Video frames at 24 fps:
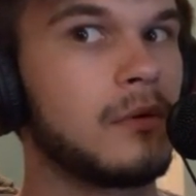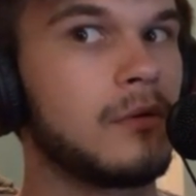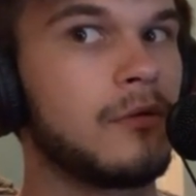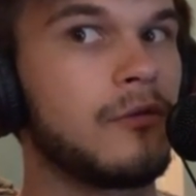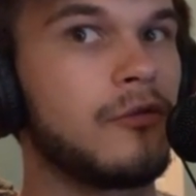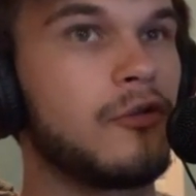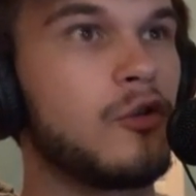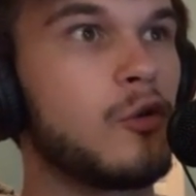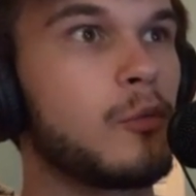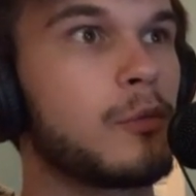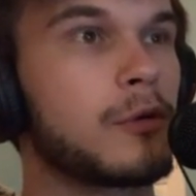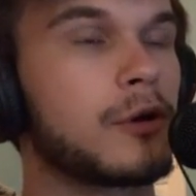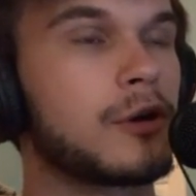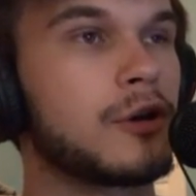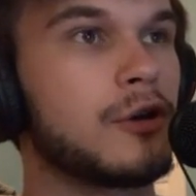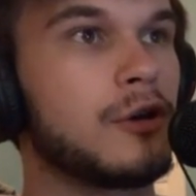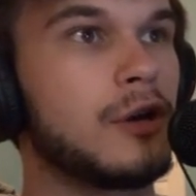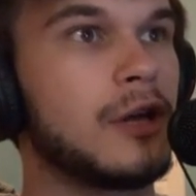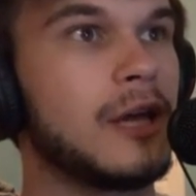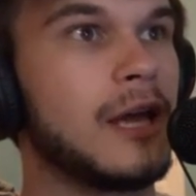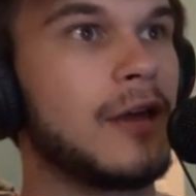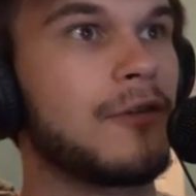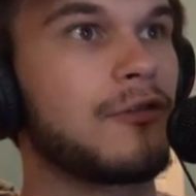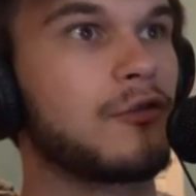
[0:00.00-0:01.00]
super good
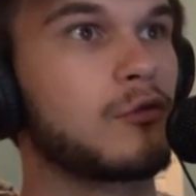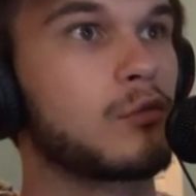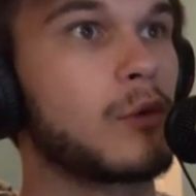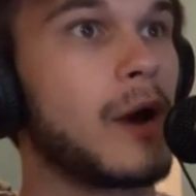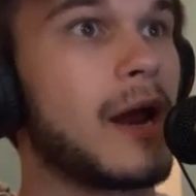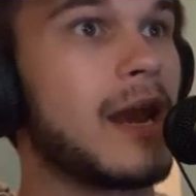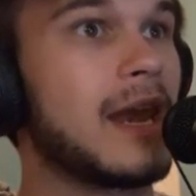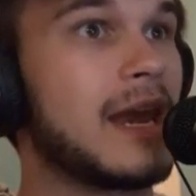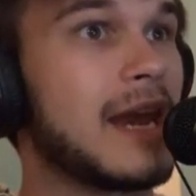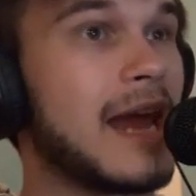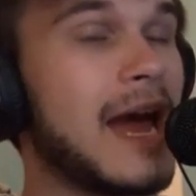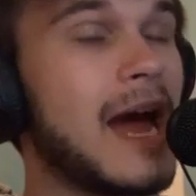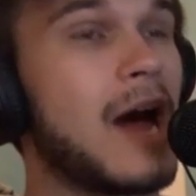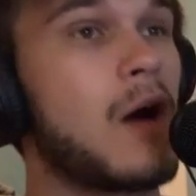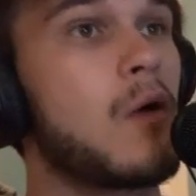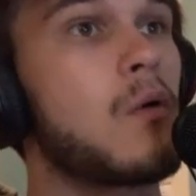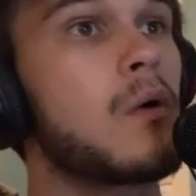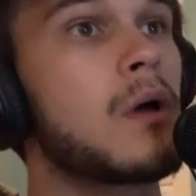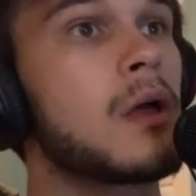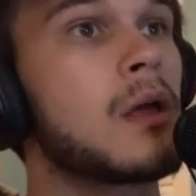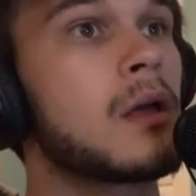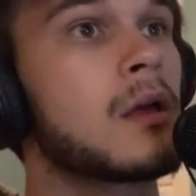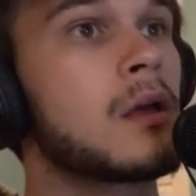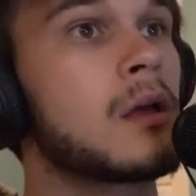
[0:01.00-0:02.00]
against right
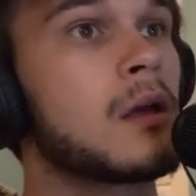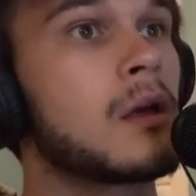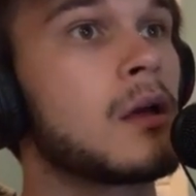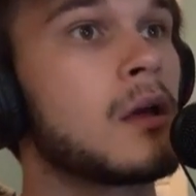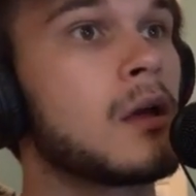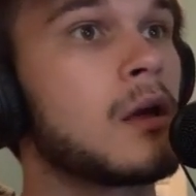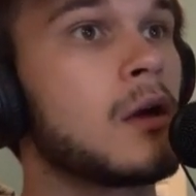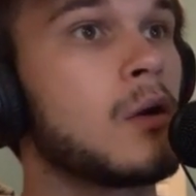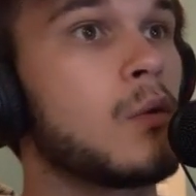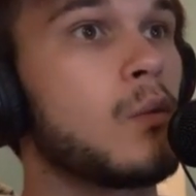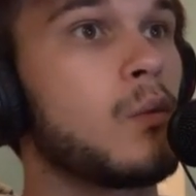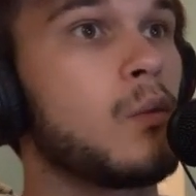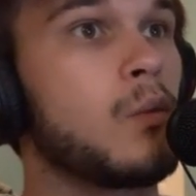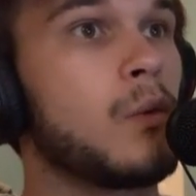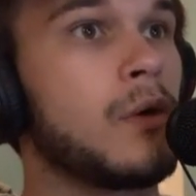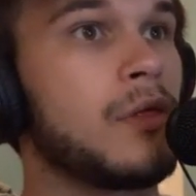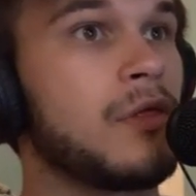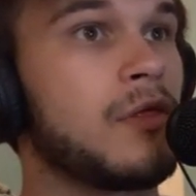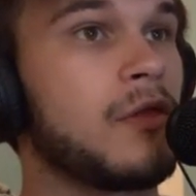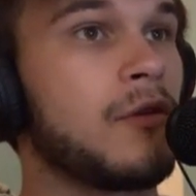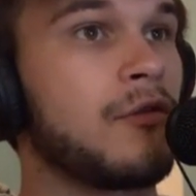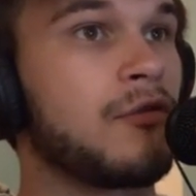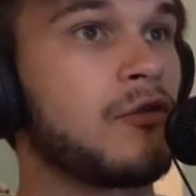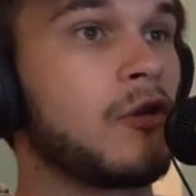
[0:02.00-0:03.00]
now
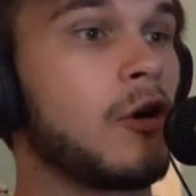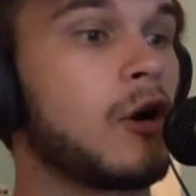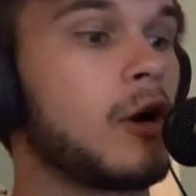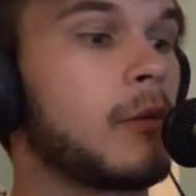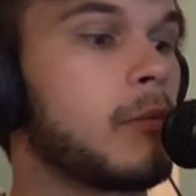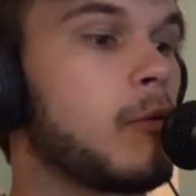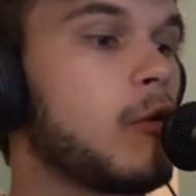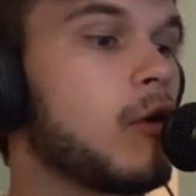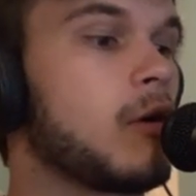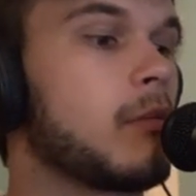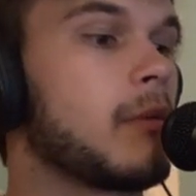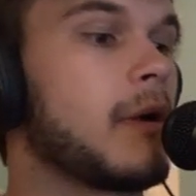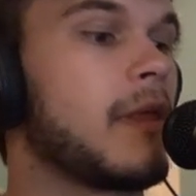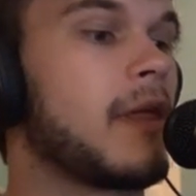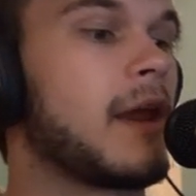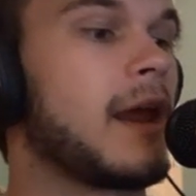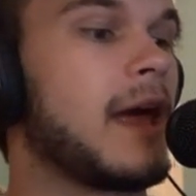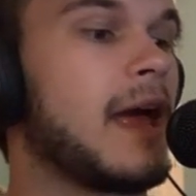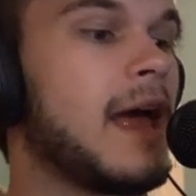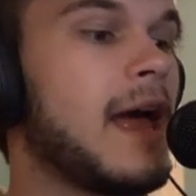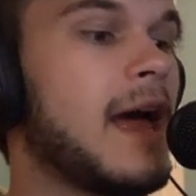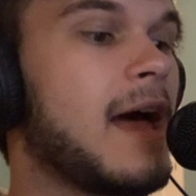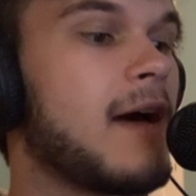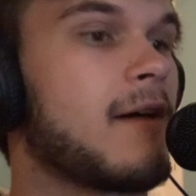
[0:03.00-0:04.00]
with the starter Pokemon that I
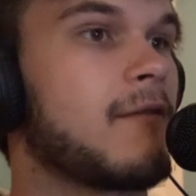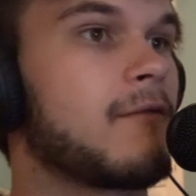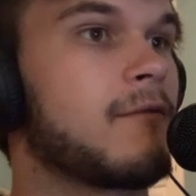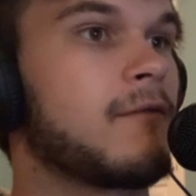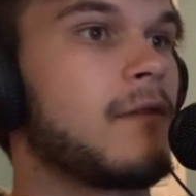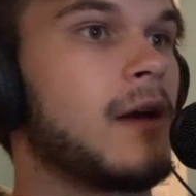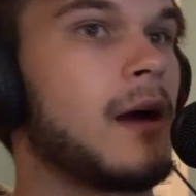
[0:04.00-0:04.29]
have?